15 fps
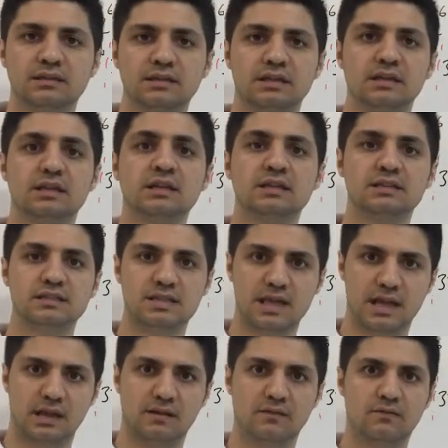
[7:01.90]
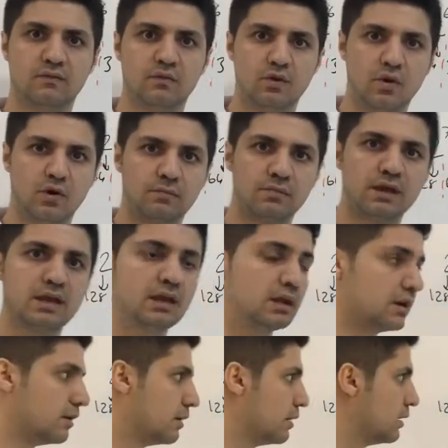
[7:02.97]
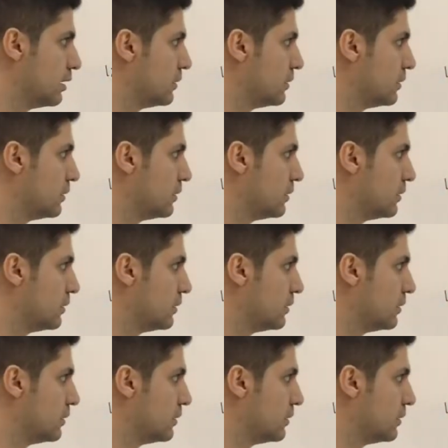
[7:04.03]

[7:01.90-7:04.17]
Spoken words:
the 10 from here.